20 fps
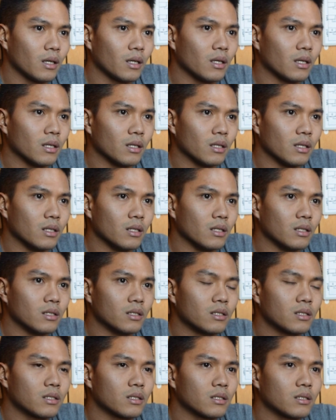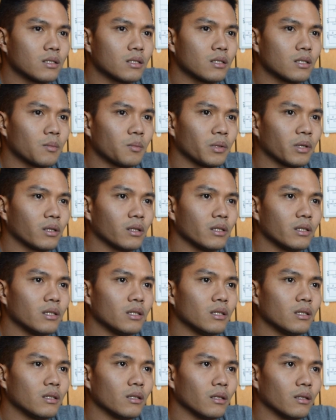is
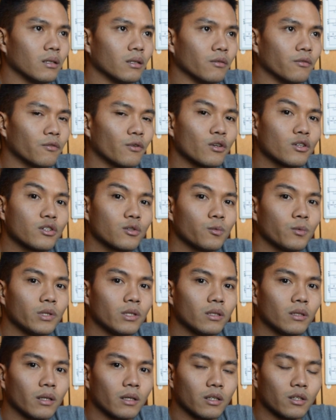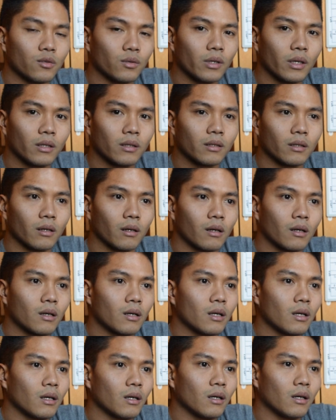typically the first week that you get there.
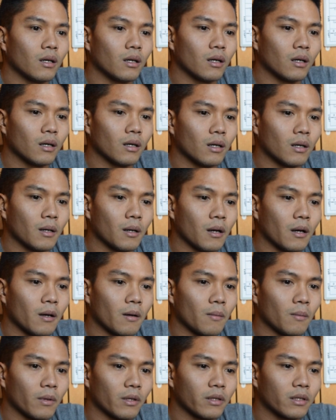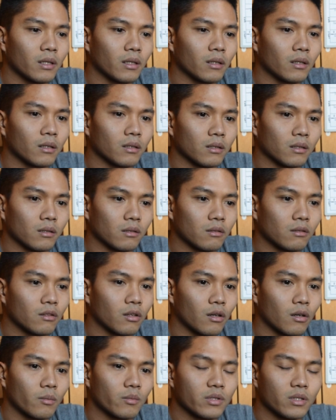I think a
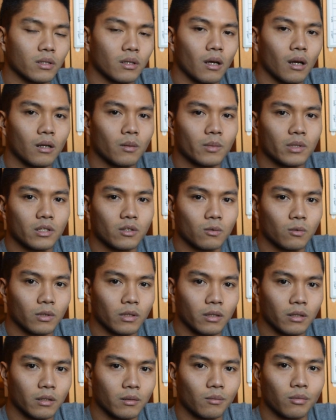term synonymous with in